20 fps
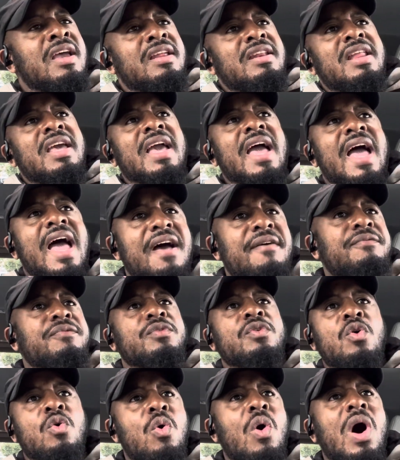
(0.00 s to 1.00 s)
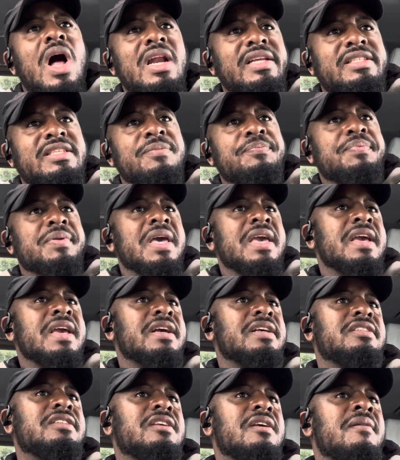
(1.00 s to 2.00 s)
They have quality
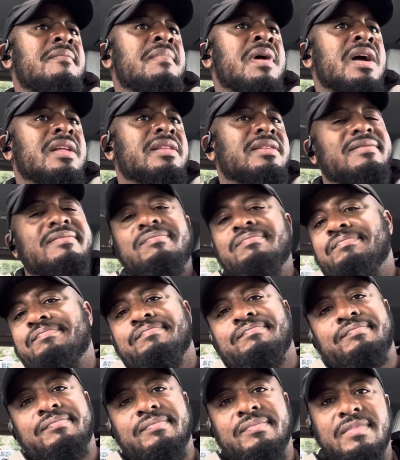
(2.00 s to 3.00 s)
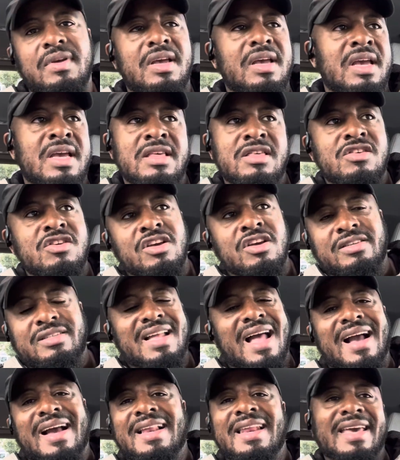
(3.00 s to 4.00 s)
players, but it's just
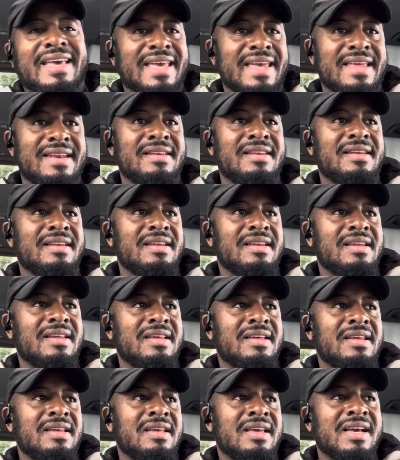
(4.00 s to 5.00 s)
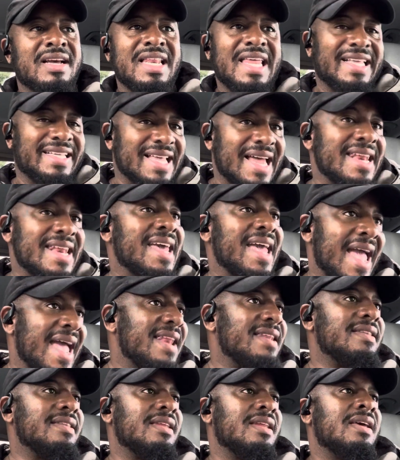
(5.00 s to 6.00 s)
not clicking. Clicked at the
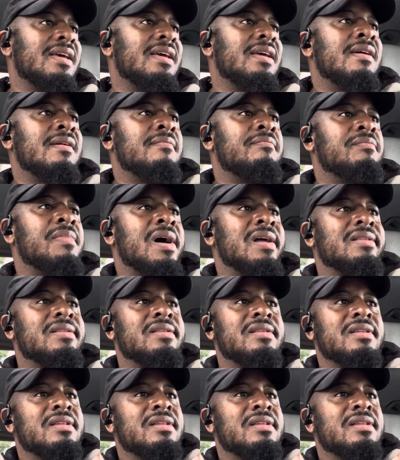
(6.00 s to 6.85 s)
end, but